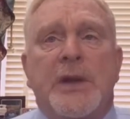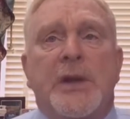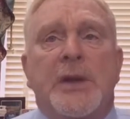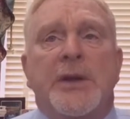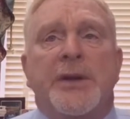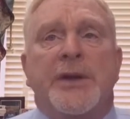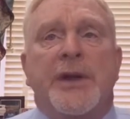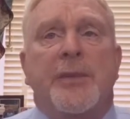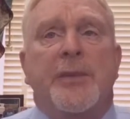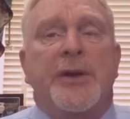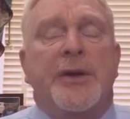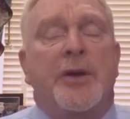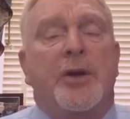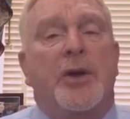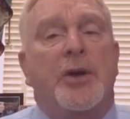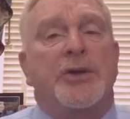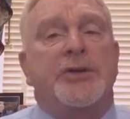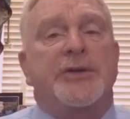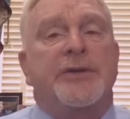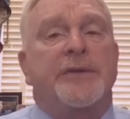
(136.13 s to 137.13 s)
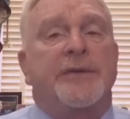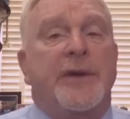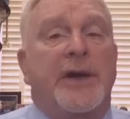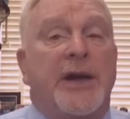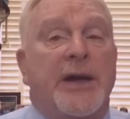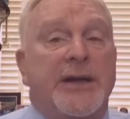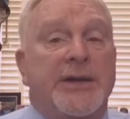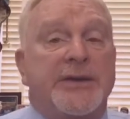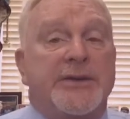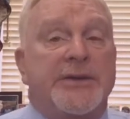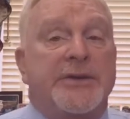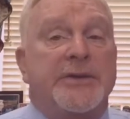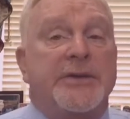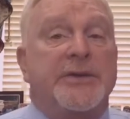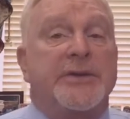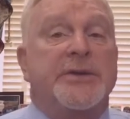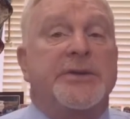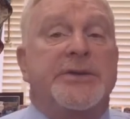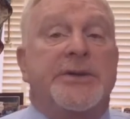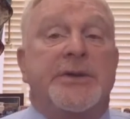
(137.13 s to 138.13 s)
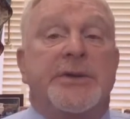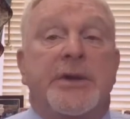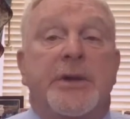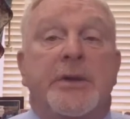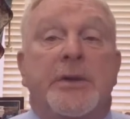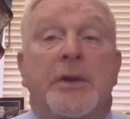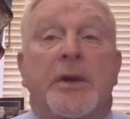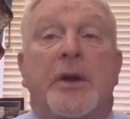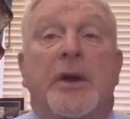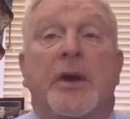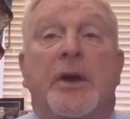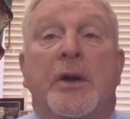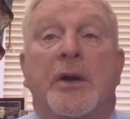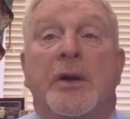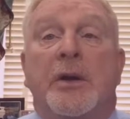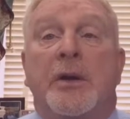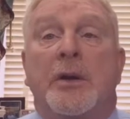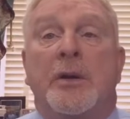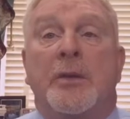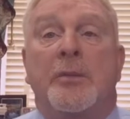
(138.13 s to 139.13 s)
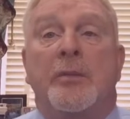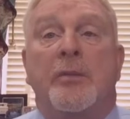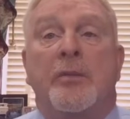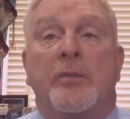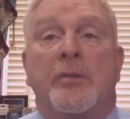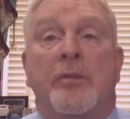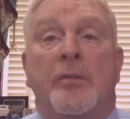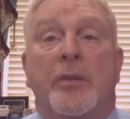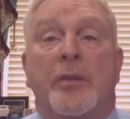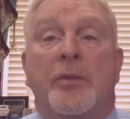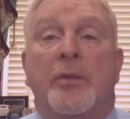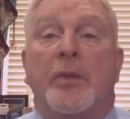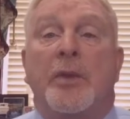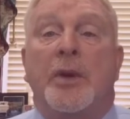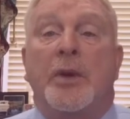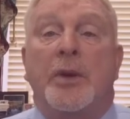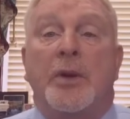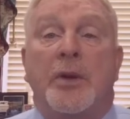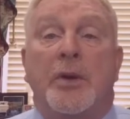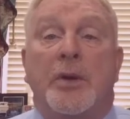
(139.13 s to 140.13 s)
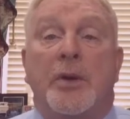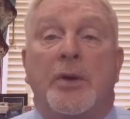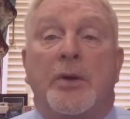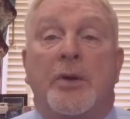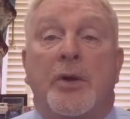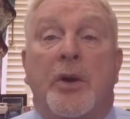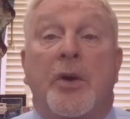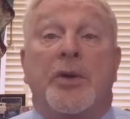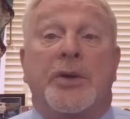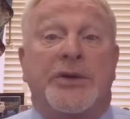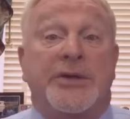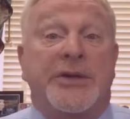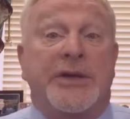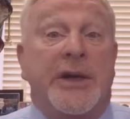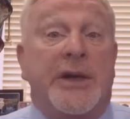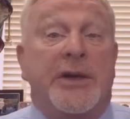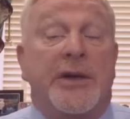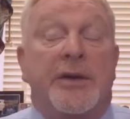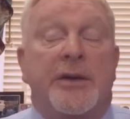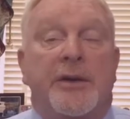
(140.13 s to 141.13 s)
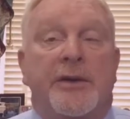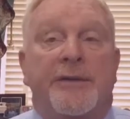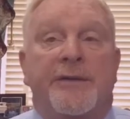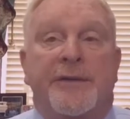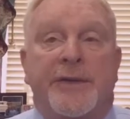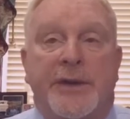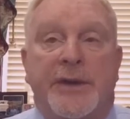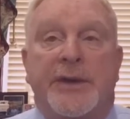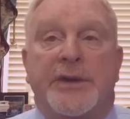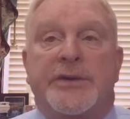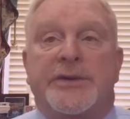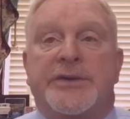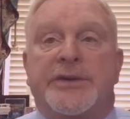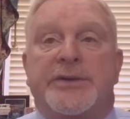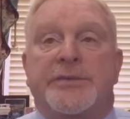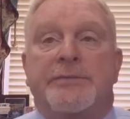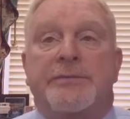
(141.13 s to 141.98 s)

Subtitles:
They made loss of license on a second offense.